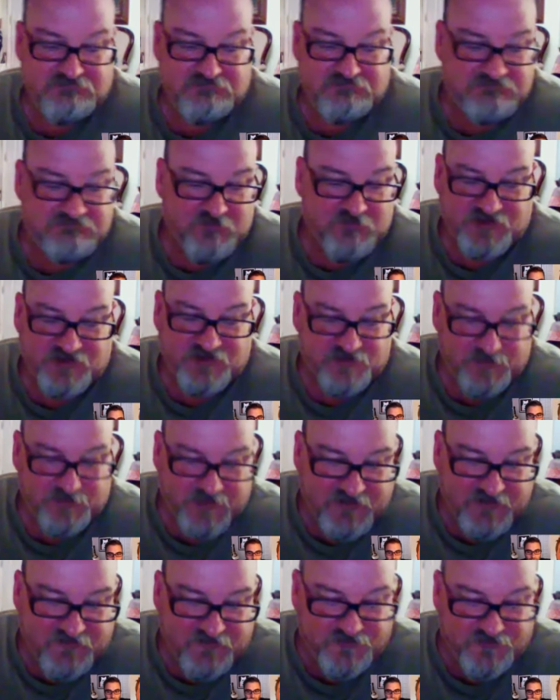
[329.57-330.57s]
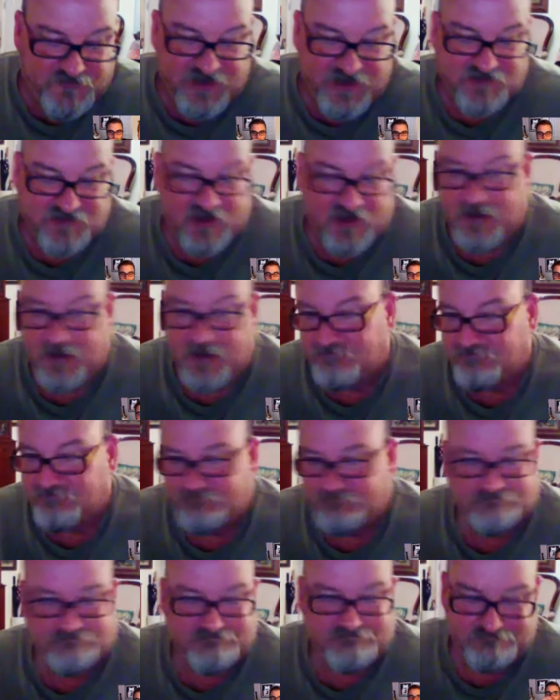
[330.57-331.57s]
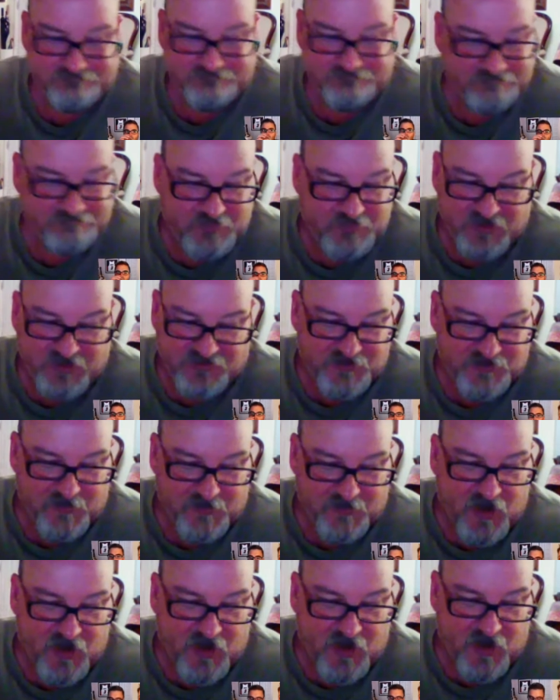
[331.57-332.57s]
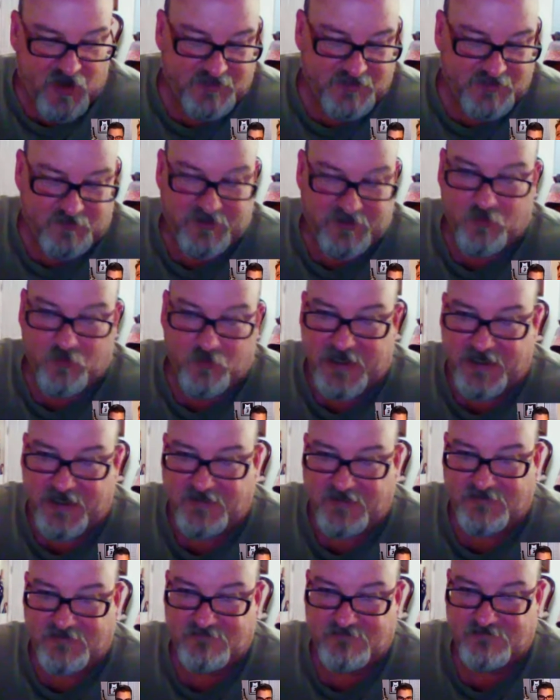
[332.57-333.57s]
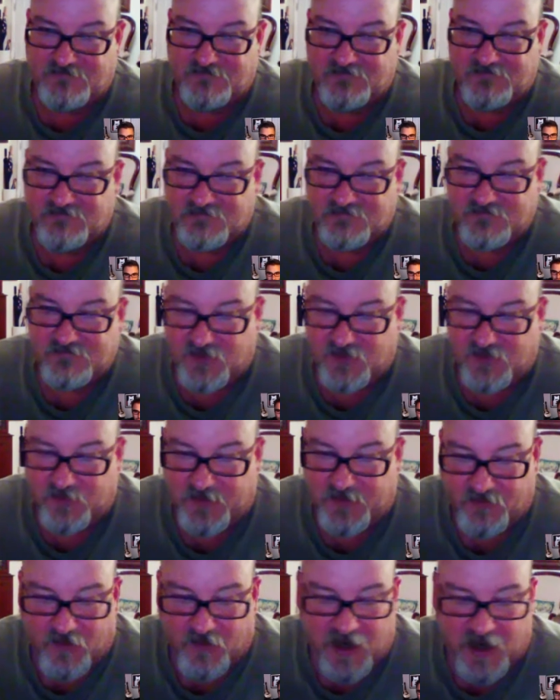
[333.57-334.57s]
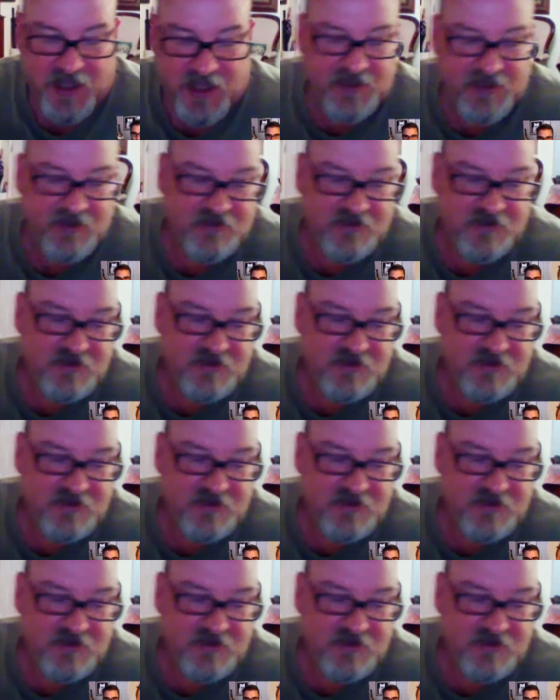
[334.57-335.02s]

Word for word: recipe for a saison: pilsner malt, a little bit of wheat, a little bit of rye.